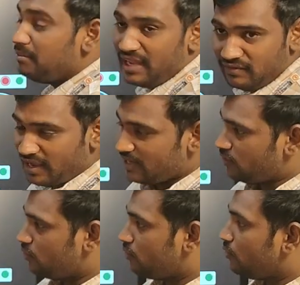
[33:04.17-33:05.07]
mean
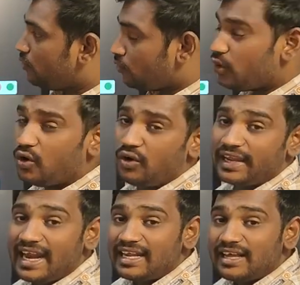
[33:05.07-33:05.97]
value to
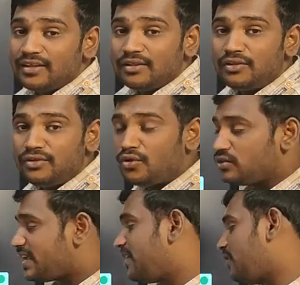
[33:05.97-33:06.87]
get
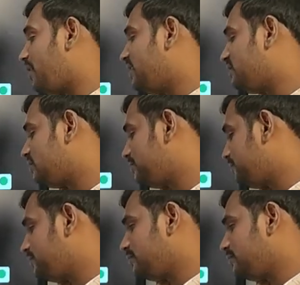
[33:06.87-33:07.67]
new centroids.